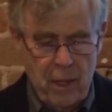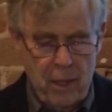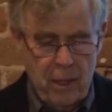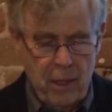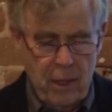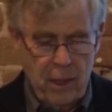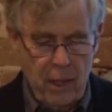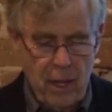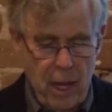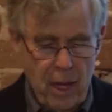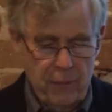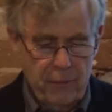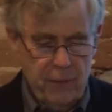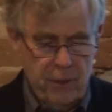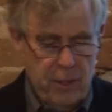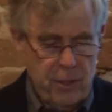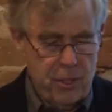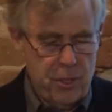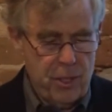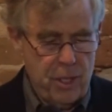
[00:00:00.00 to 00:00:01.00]
at a
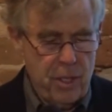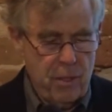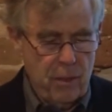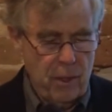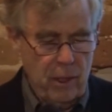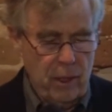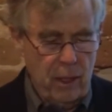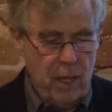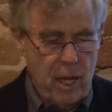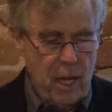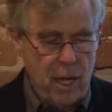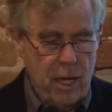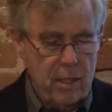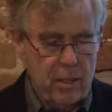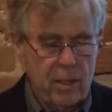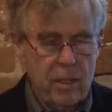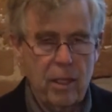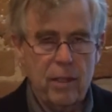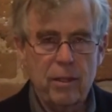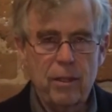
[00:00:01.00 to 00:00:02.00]
conference she
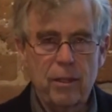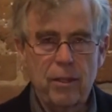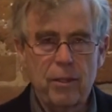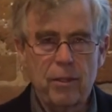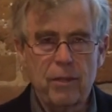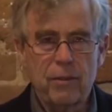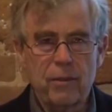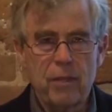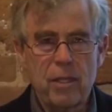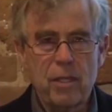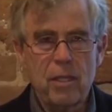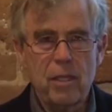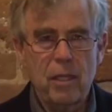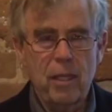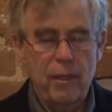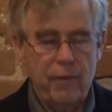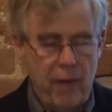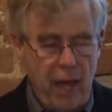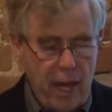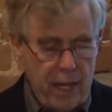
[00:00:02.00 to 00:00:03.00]
organized at the
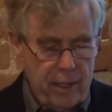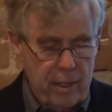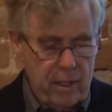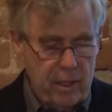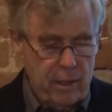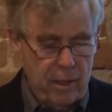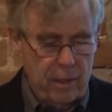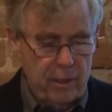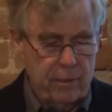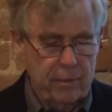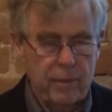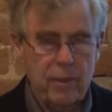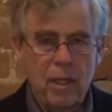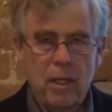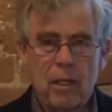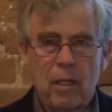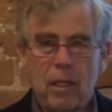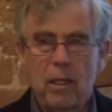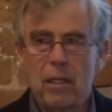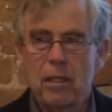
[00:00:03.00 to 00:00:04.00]
University of Exeter
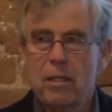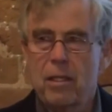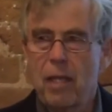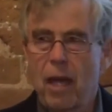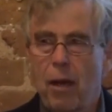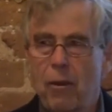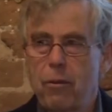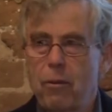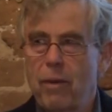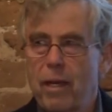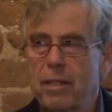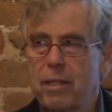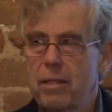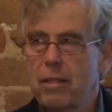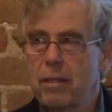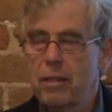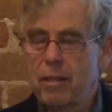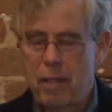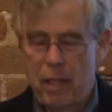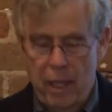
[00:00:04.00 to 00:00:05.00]
in
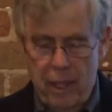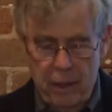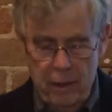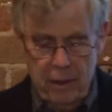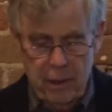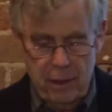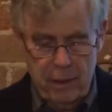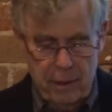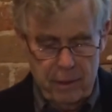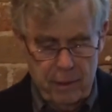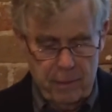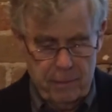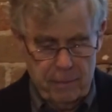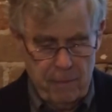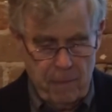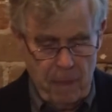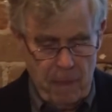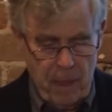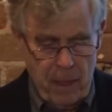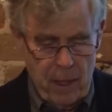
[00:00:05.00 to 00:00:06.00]
southwestern England.
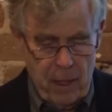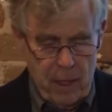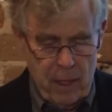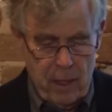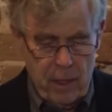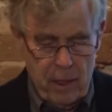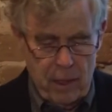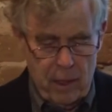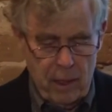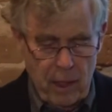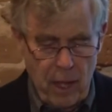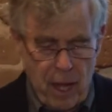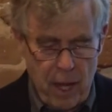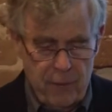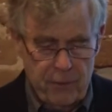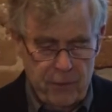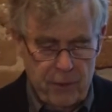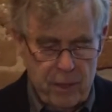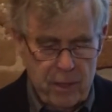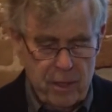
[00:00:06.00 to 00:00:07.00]
The
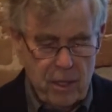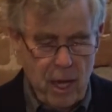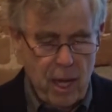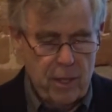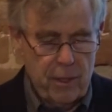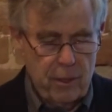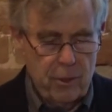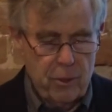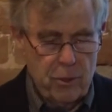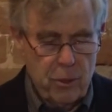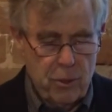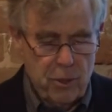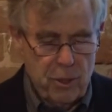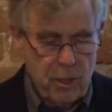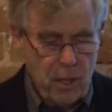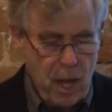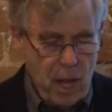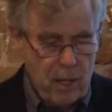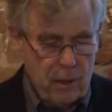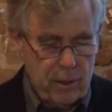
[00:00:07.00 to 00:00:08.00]
conference honored two
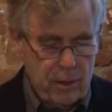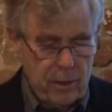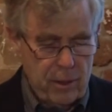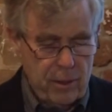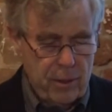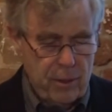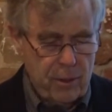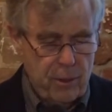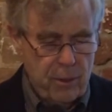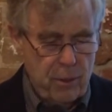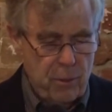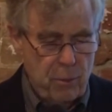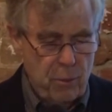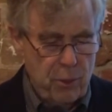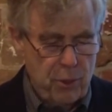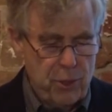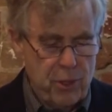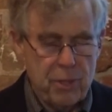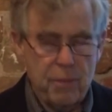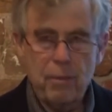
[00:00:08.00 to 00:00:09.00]
scholars who
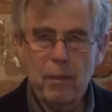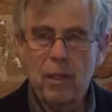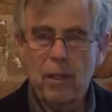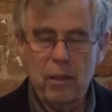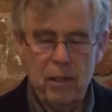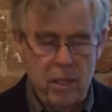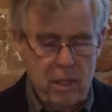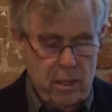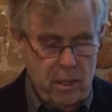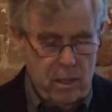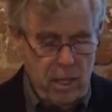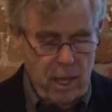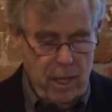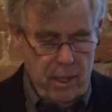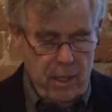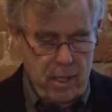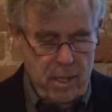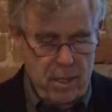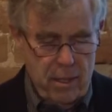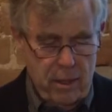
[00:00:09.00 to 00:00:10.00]
pushed Middle East
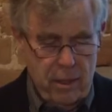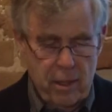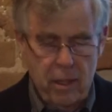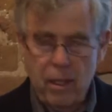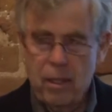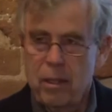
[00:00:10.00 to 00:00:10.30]
studies